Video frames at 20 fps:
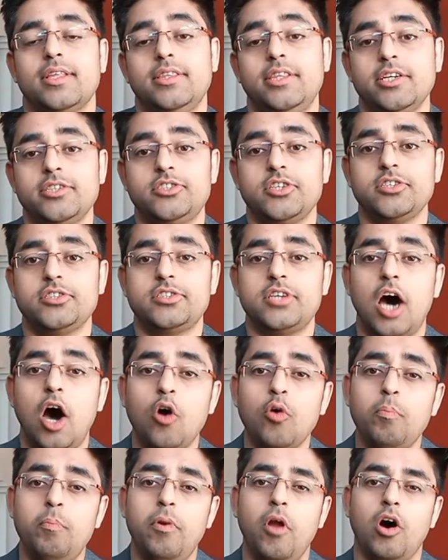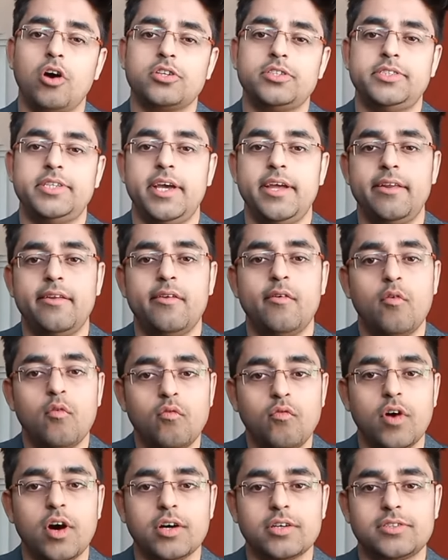This is how blockchain
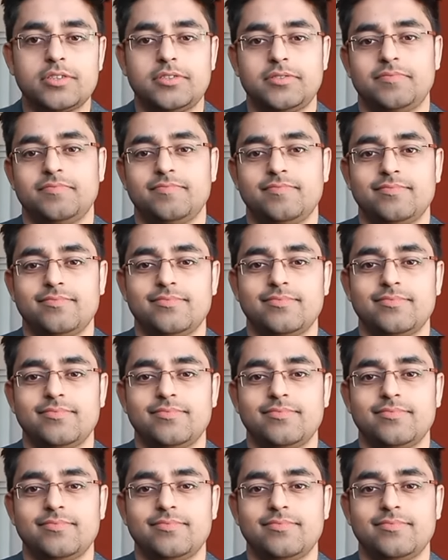works.